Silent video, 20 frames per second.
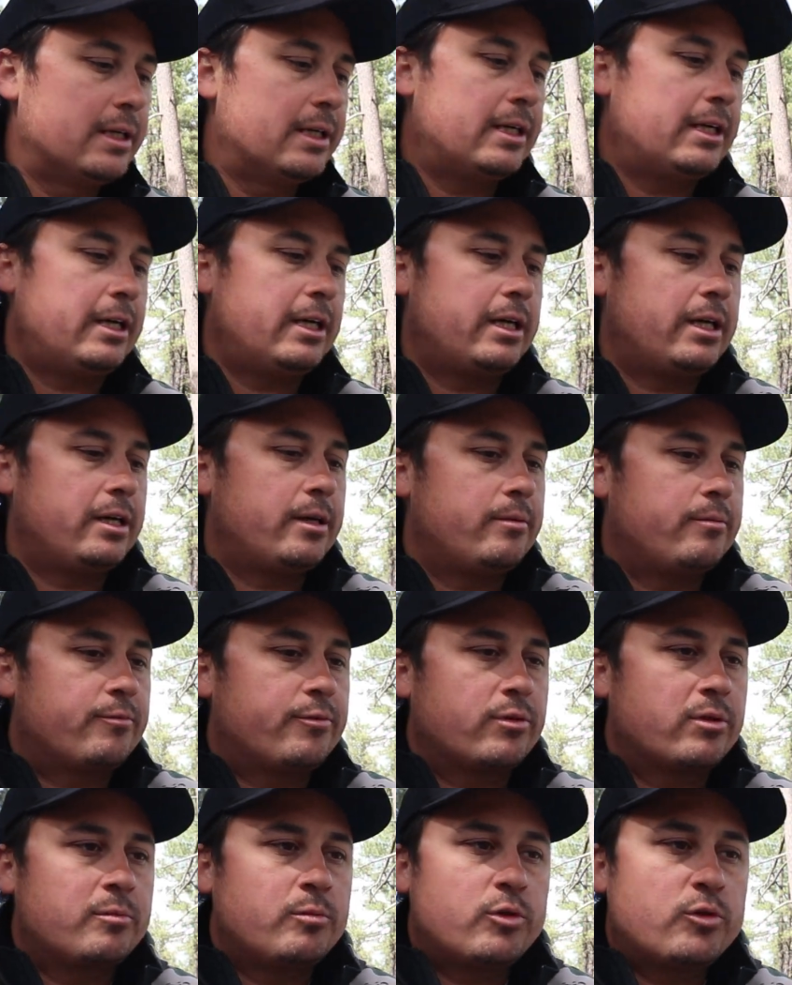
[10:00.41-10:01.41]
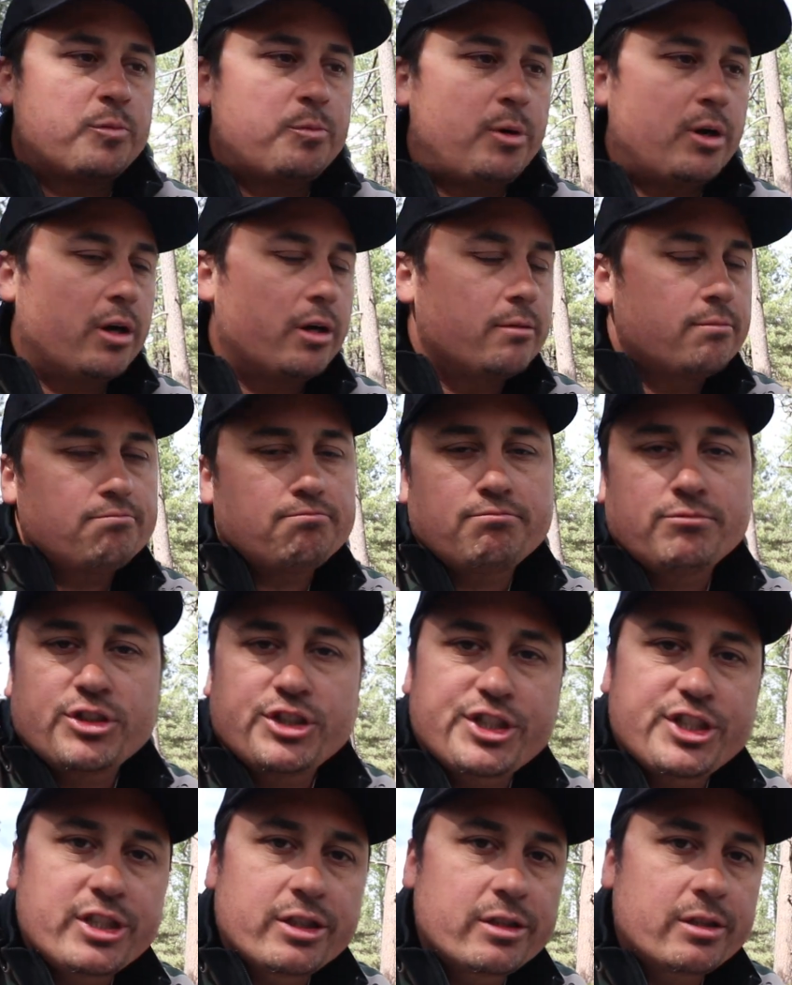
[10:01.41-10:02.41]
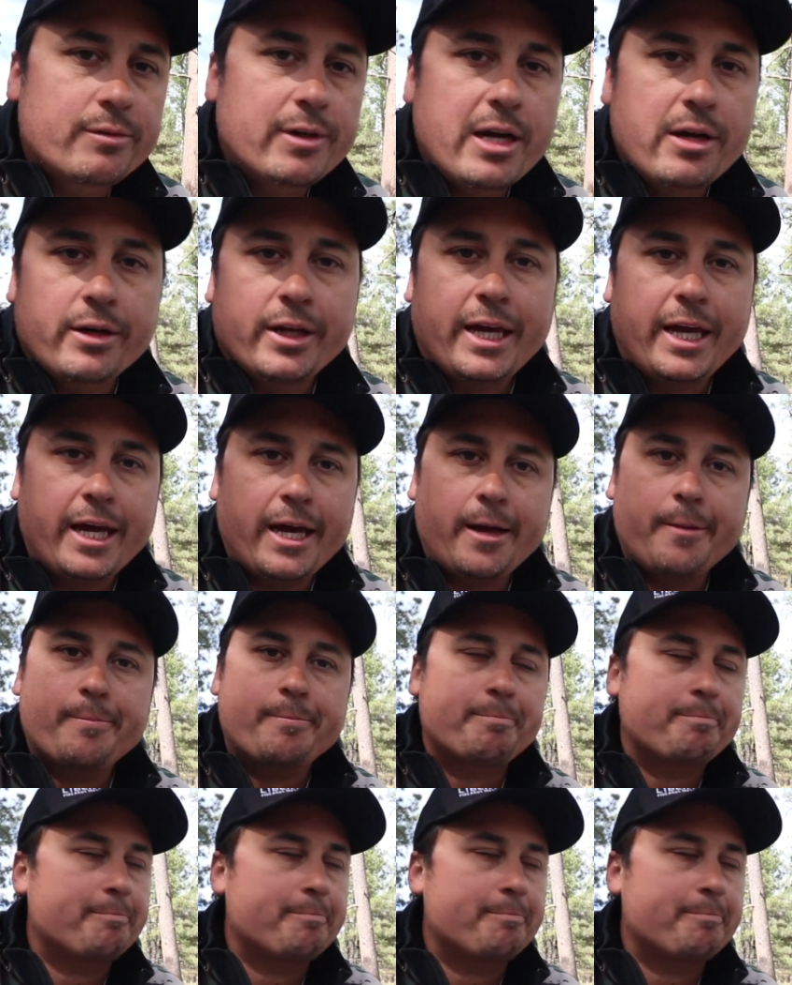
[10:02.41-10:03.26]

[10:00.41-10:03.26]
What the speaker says: For the most part, just chilling around camp,